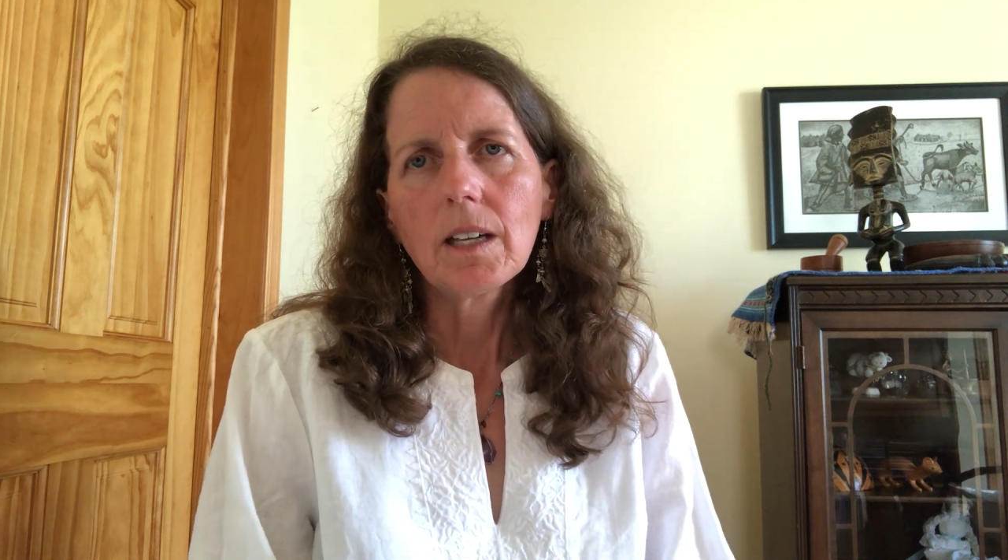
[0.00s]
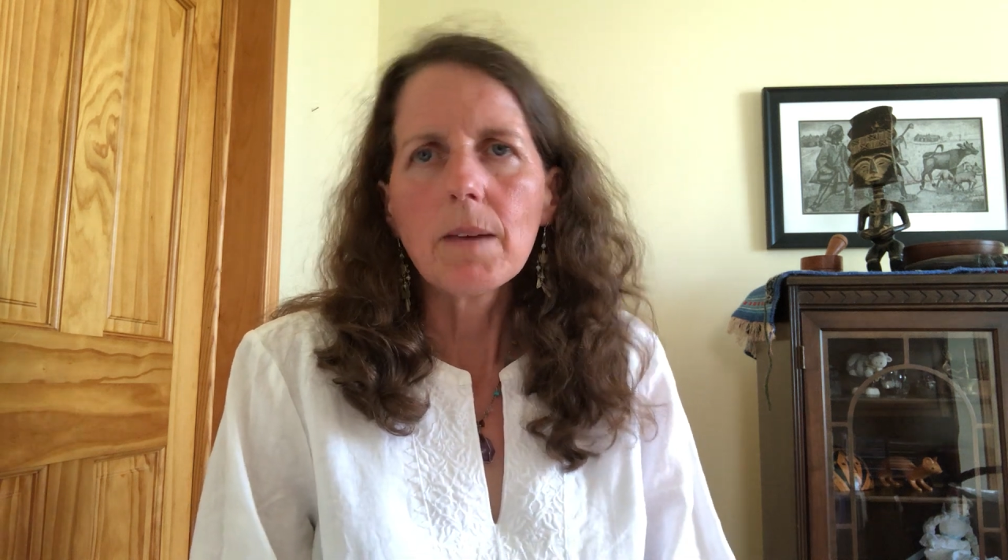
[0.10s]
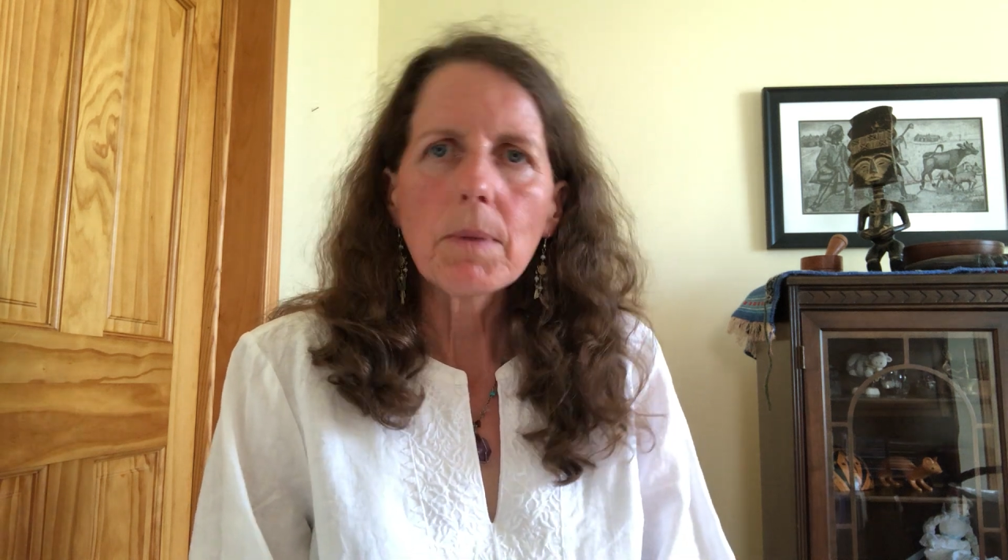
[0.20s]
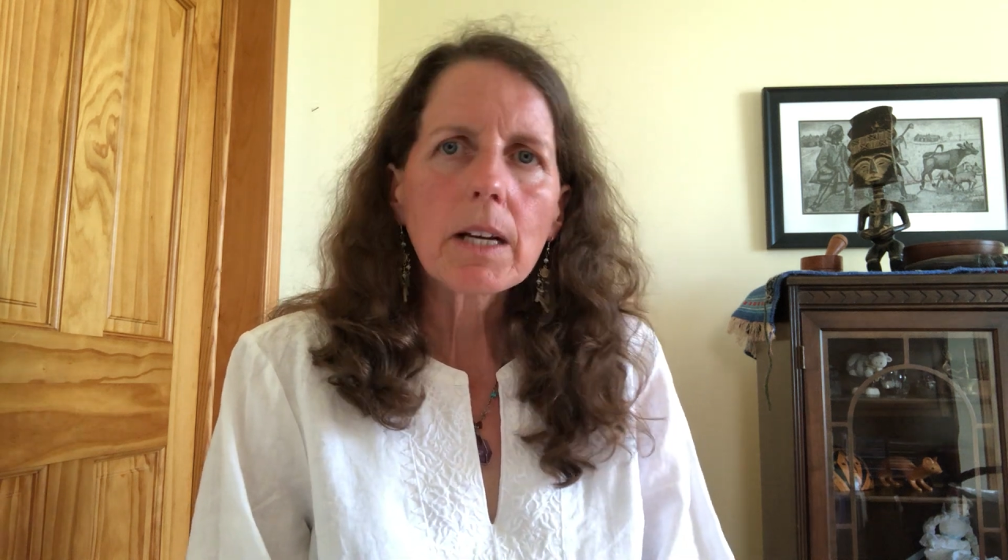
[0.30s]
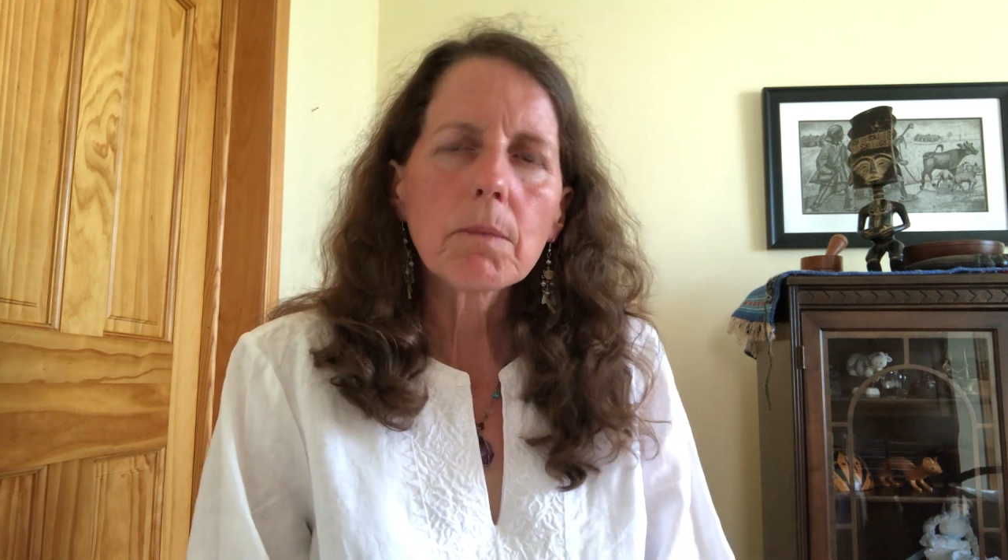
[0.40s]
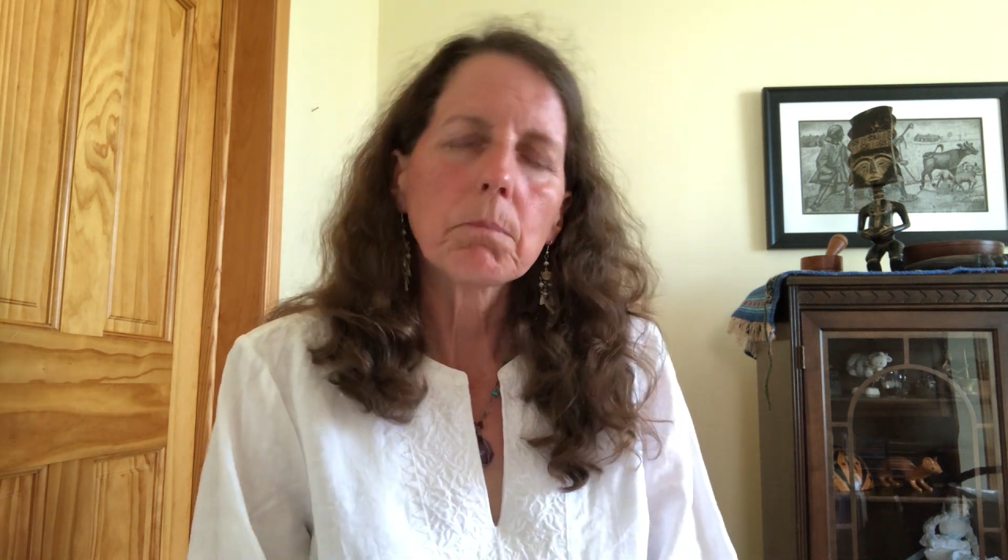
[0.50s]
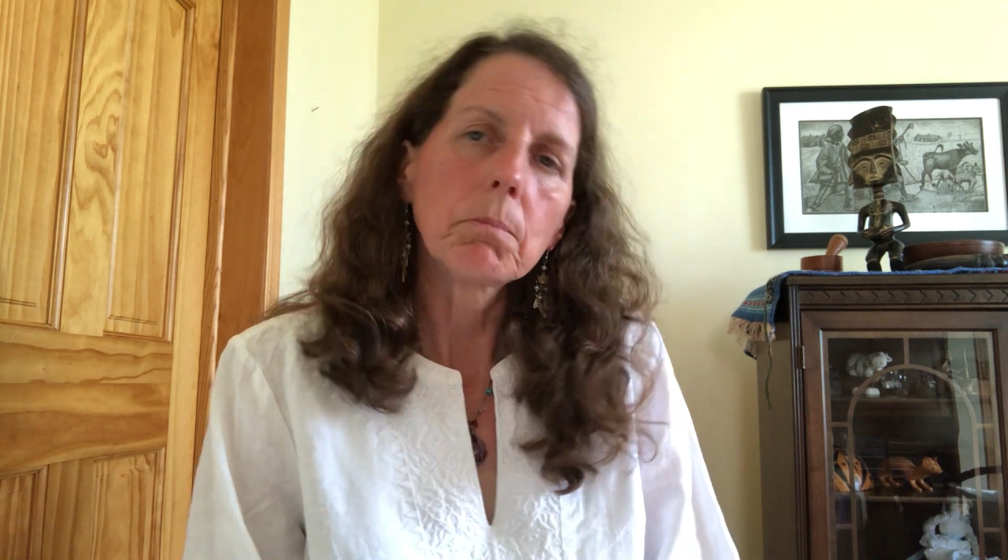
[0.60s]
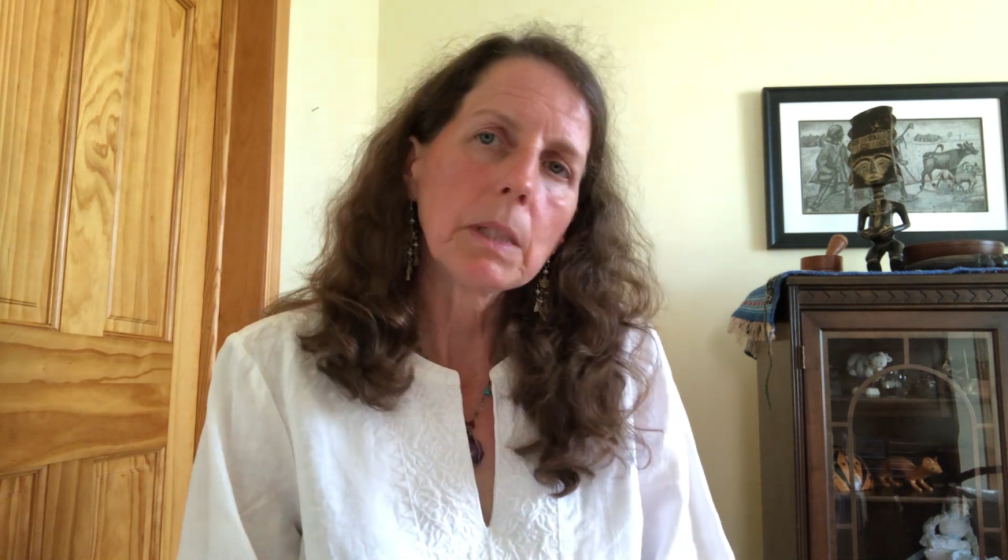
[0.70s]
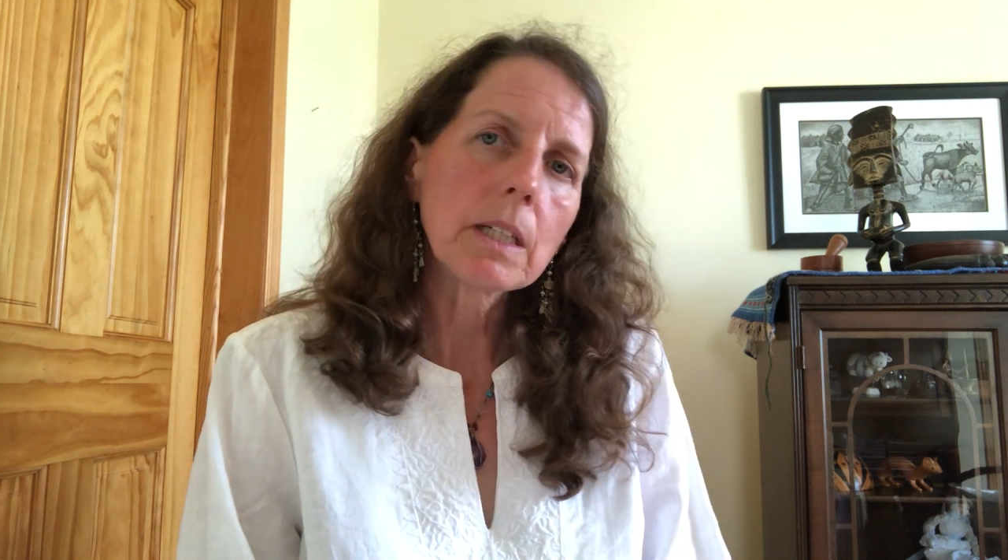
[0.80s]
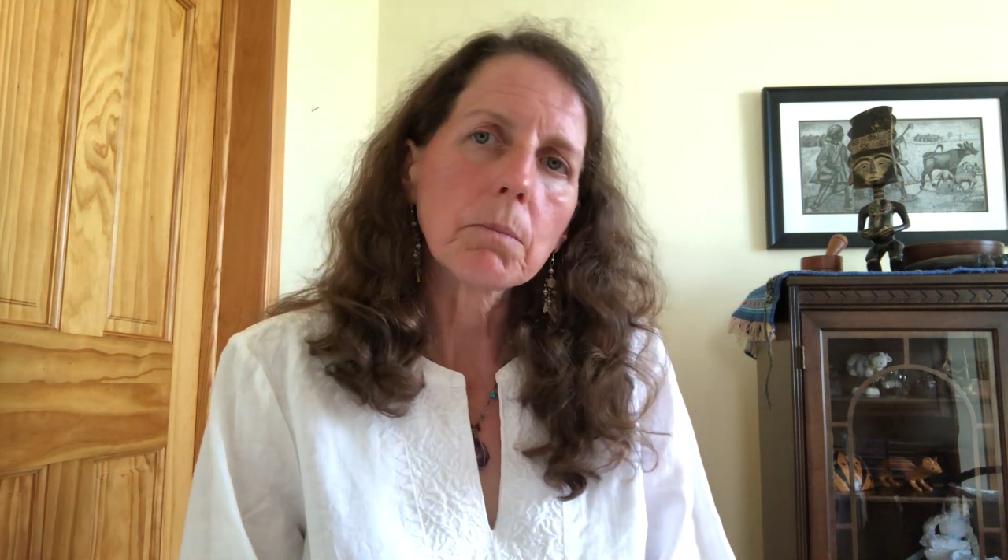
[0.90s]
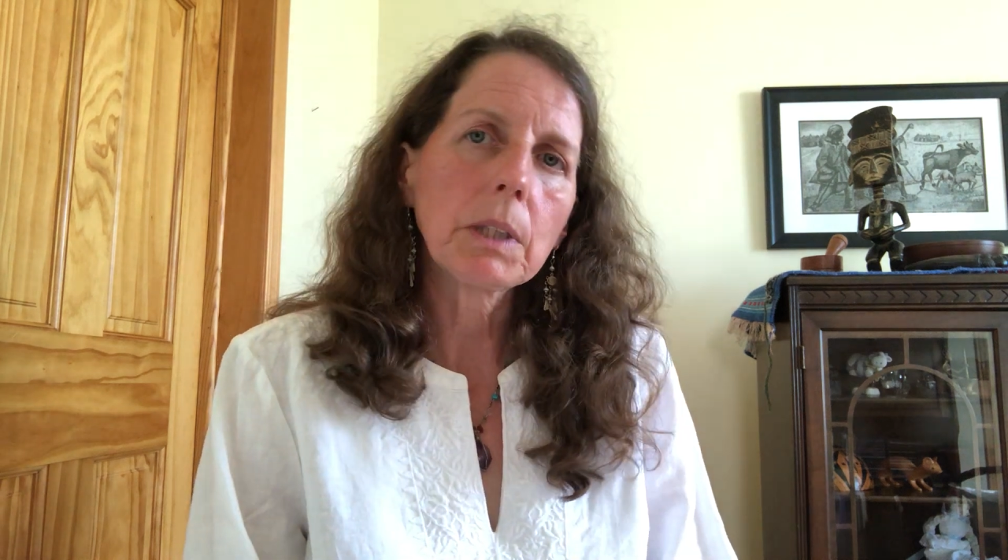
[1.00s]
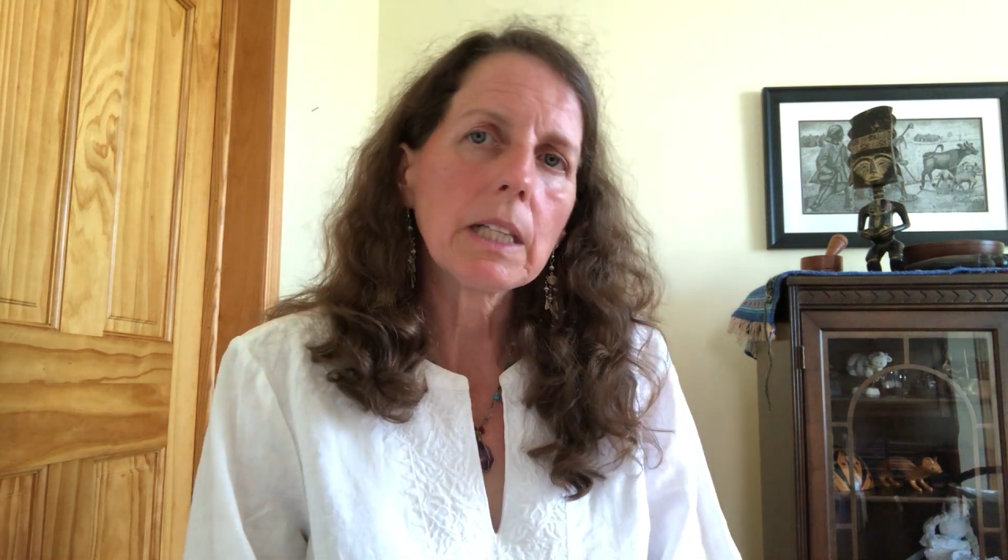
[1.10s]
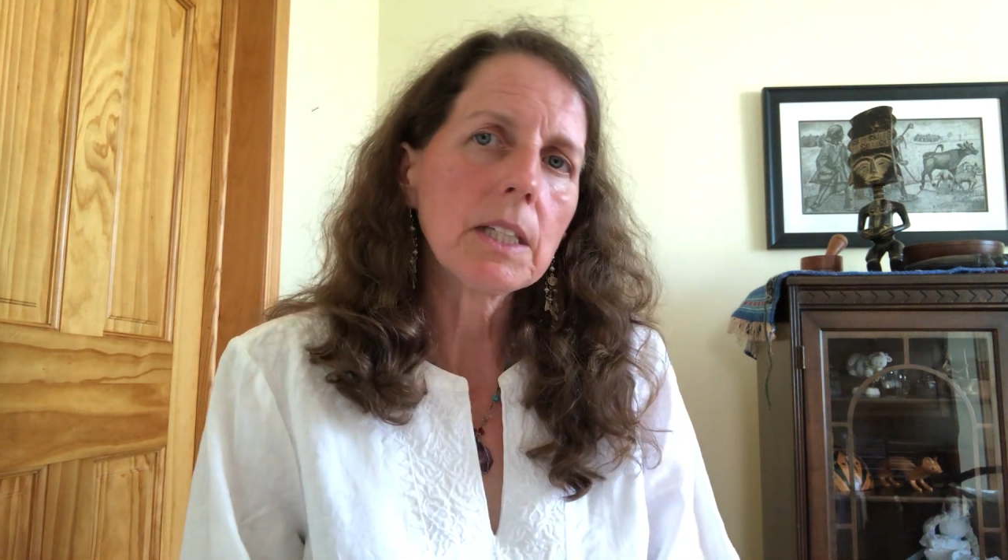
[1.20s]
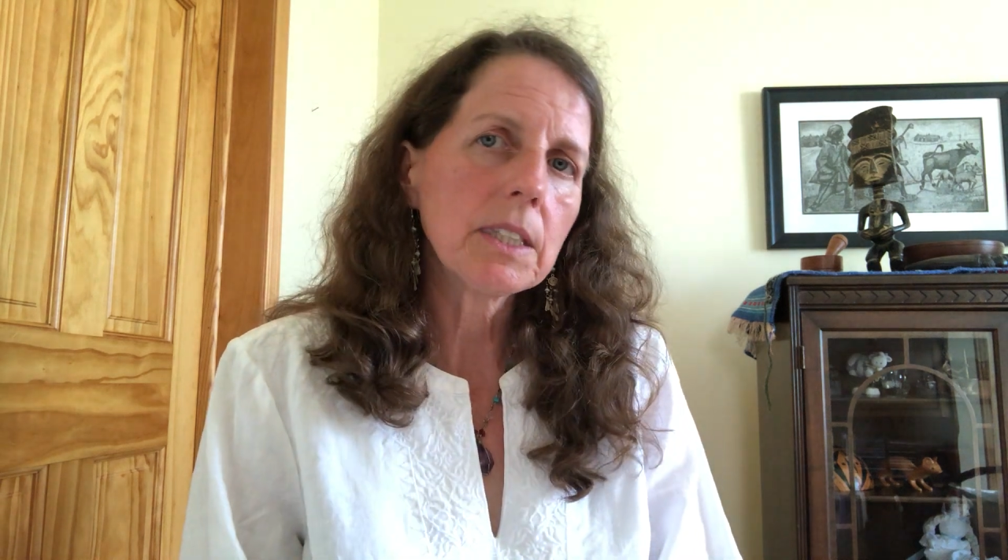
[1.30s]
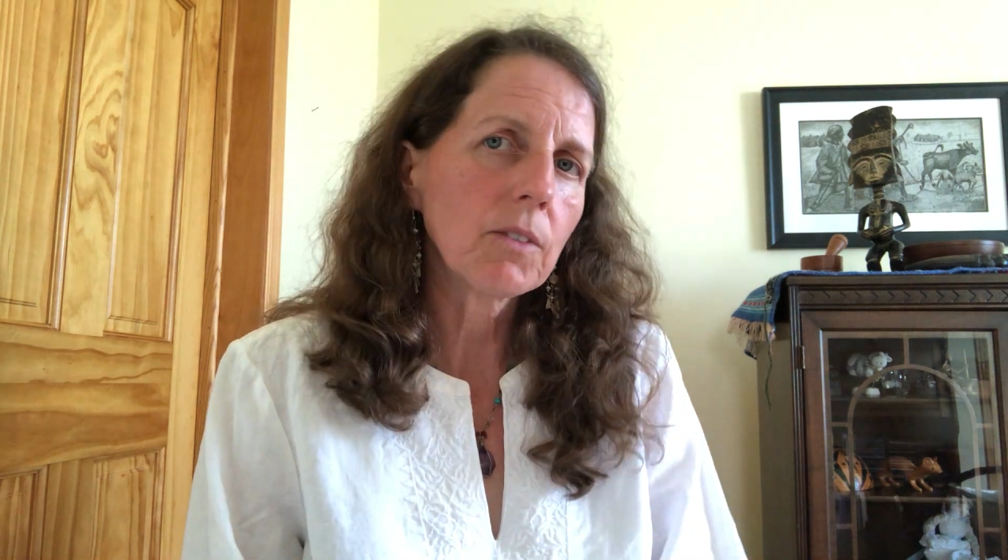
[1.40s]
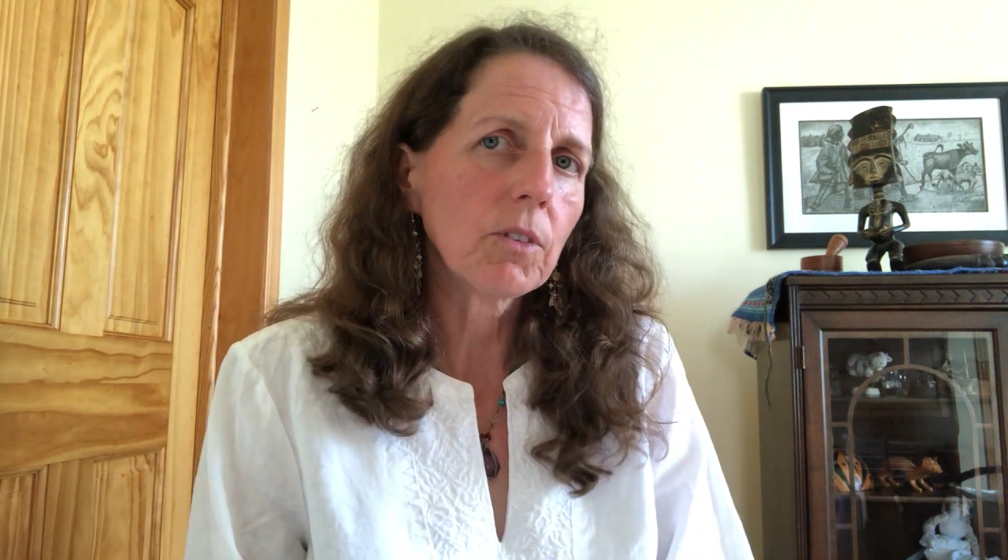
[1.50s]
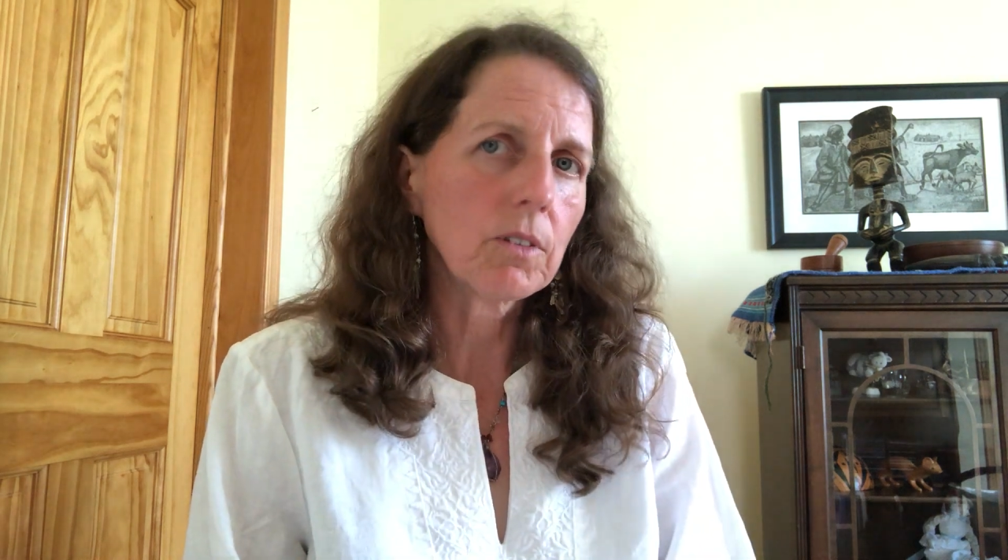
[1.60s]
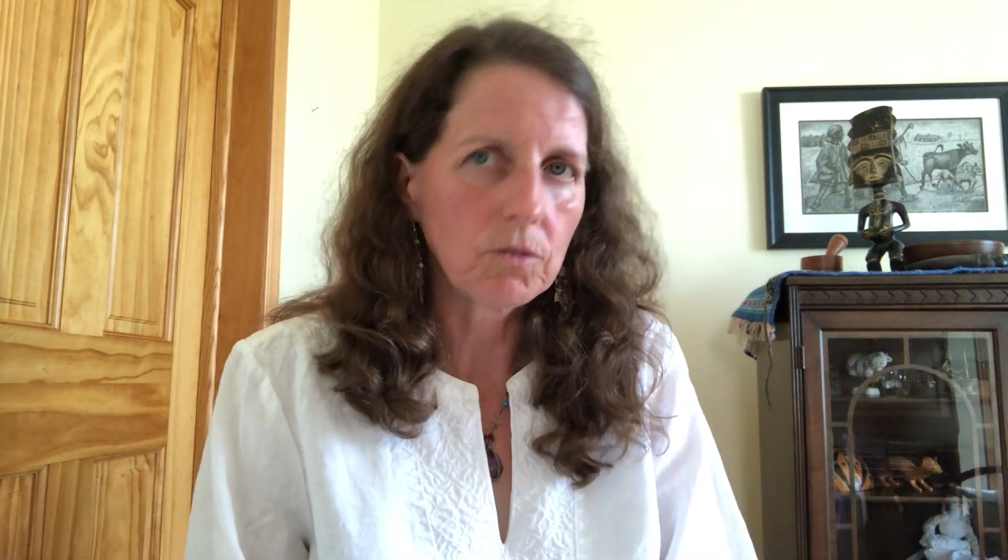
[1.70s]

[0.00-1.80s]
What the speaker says: It may be completely different